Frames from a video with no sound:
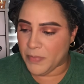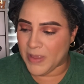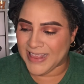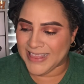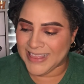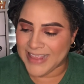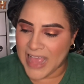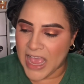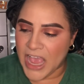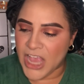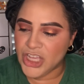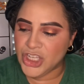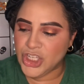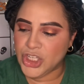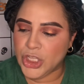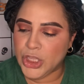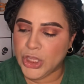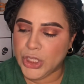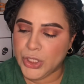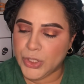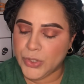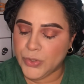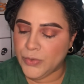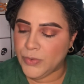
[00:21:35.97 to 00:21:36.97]
Lash
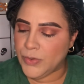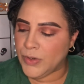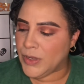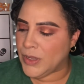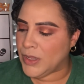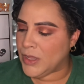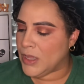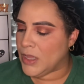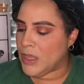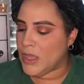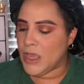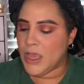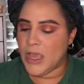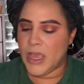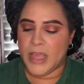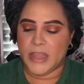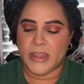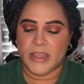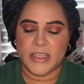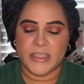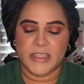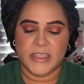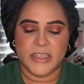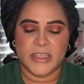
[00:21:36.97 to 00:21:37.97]
Glue,
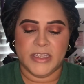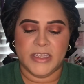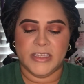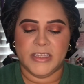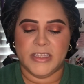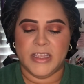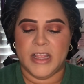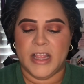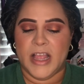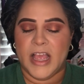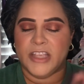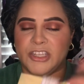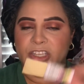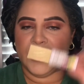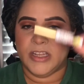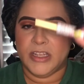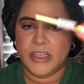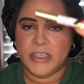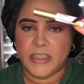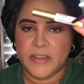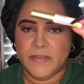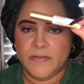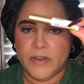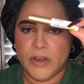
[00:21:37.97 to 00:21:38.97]
and this is the lash
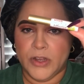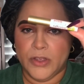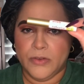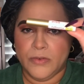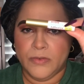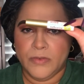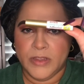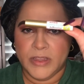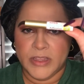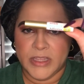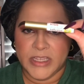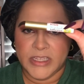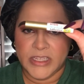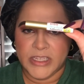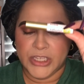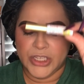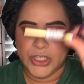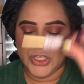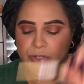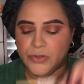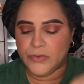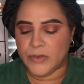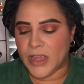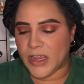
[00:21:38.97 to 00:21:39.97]
adhesive glue. This is
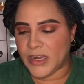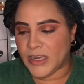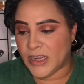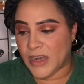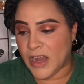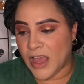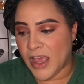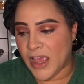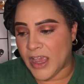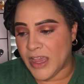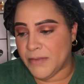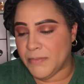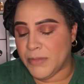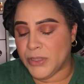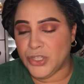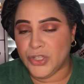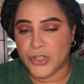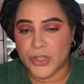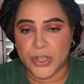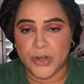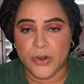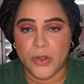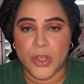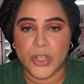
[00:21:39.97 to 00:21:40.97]
$2.99, but you
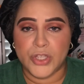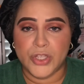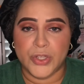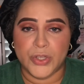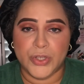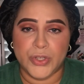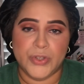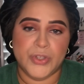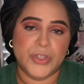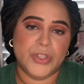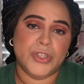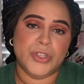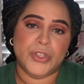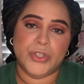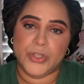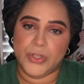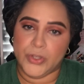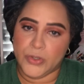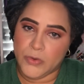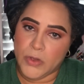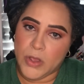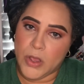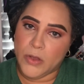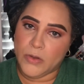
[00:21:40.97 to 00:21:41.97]
can also use the
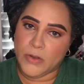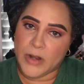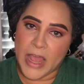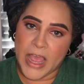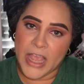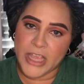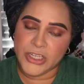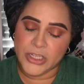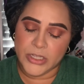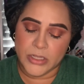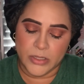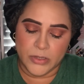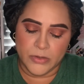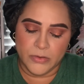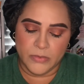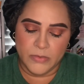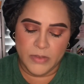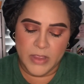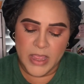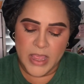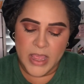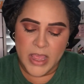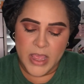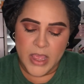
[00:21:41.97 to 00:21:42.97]
Duo Lash Glue.
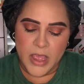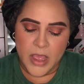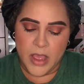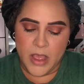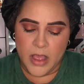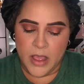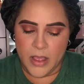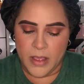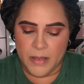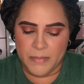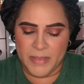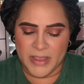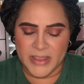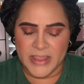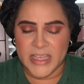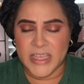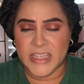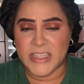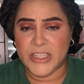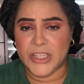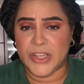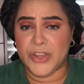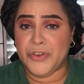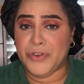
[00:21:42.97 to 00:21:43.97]
I think
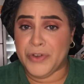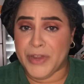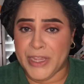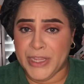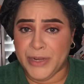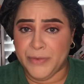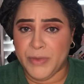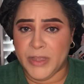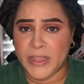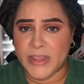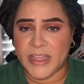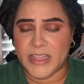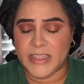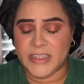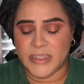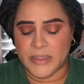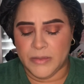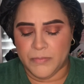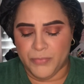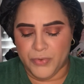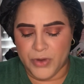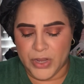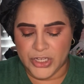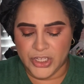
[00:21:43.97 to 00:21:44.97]
it's the green one that's the
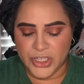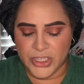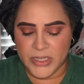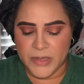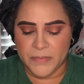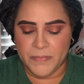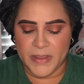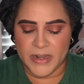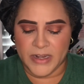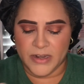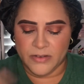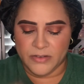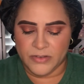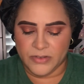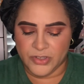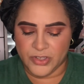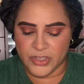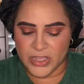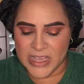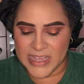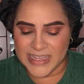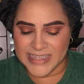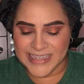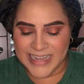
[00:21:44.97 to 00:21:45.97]
brush tip and it
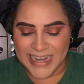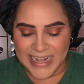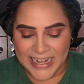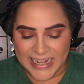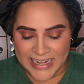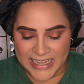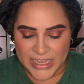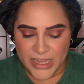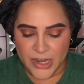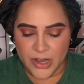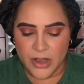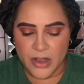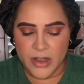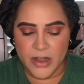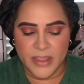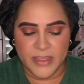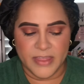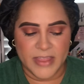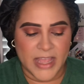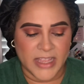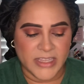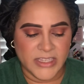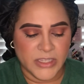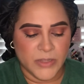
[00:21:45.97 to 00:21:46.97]
is clear.
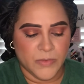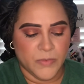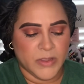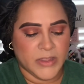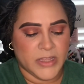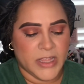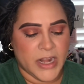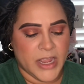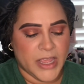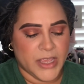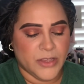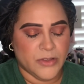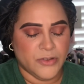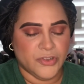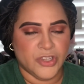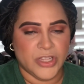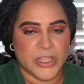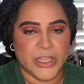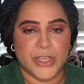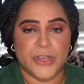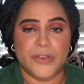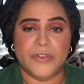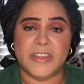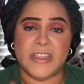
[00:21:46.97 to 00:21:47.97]
That's the one that I
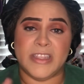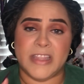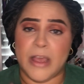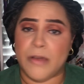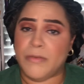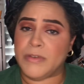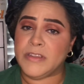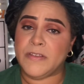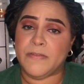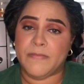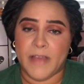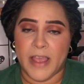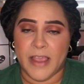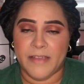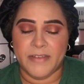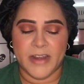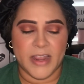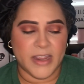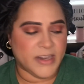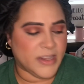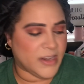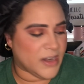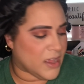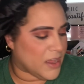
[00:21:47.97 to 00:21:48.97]
usually use, and that one's
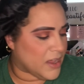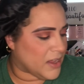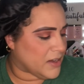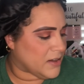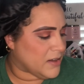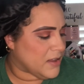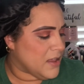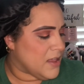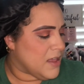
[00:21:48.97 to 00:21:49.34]
$5.99,